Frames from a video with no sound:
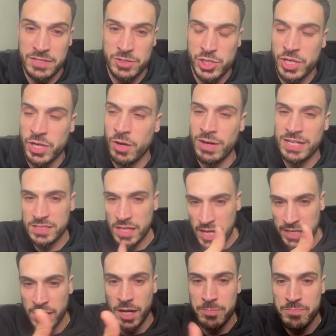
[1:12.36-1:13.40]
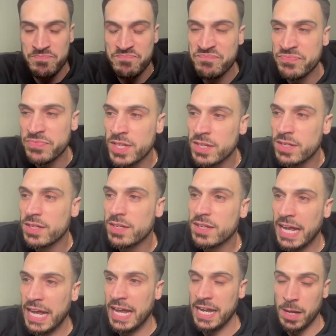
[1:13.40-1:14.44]
the show. I sign up,
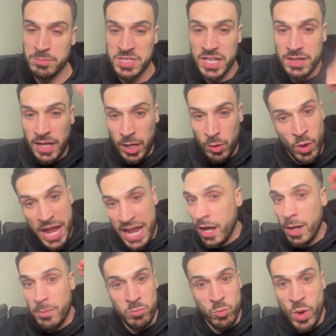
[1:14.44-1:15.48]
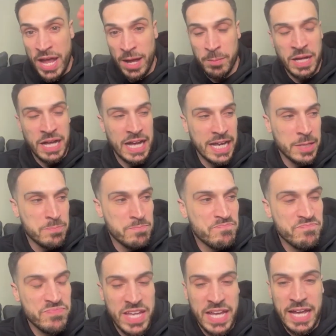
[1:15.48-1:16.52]
and I'm sitting like way up high.
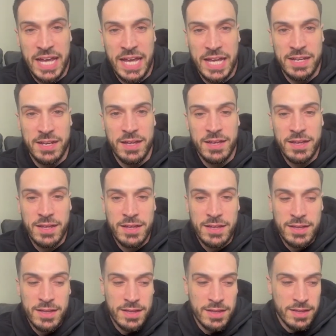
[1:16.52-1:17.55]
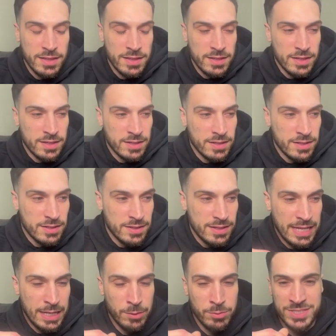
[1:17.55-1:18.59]
And
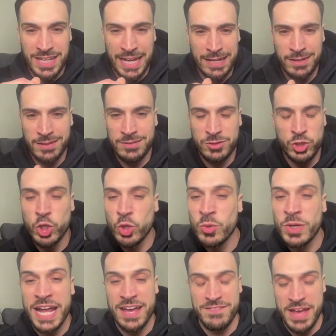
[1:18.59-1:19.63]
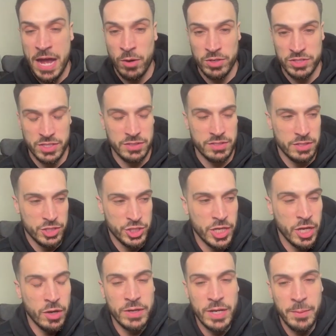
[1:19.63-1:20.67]
it was like 2.5 hours into the
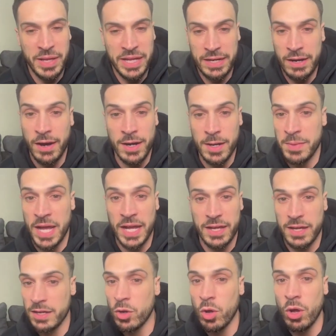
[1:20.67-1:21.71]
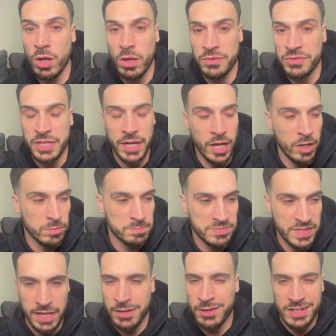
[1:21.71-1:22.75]
show. And I'm like, all right, I'm not getting called. You know,
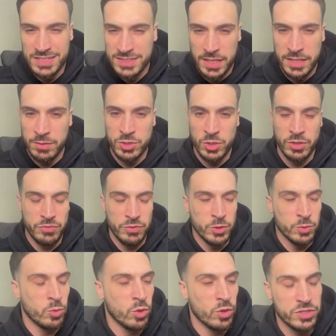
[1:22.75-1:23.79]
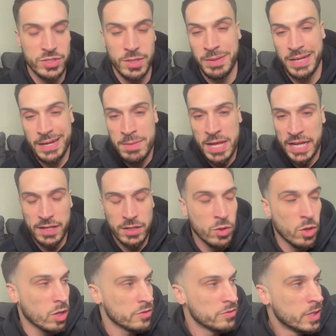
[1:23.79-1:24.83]
they had already said there was only a few more. So I'm like, I'm not getting
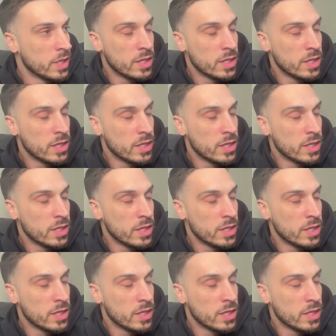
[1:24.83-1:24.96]
called.